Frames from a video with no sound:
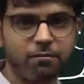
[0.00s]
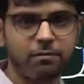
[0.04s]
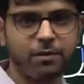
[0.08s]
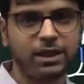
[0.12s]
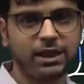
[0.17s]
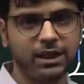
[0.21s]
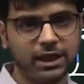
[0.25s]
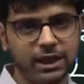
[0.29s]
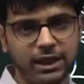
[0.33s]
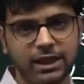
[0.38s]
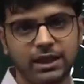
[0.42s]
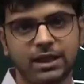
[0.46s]

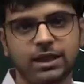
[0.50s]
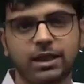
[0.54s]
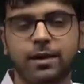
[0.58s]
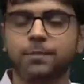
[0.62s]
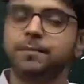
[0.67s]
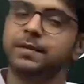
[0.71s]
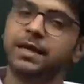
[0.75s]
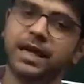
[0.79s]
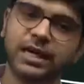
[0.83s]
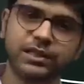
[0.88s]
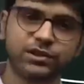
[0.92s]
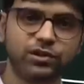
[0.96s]
monthly income,
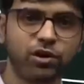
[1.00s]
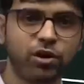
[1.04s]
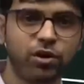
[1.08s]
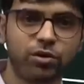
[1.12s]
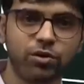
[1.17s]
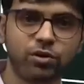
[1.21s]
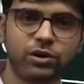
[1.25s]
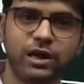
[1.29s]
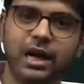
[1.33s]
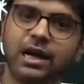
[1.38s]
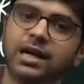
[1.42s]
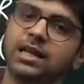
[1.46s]
yes or
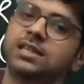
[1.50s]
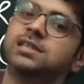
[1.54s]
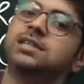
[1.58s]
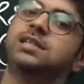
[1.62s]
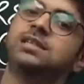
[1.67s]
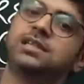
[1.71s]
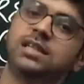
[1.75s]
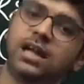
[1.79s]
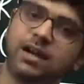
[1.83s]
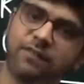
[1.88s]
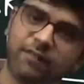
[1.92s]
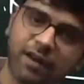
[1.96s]
no? That is the
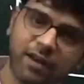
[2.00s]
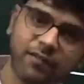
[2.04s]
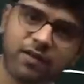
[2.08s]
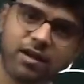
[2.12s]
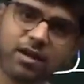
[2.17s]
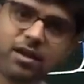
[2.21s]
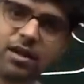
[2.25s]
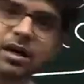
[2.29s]
survival,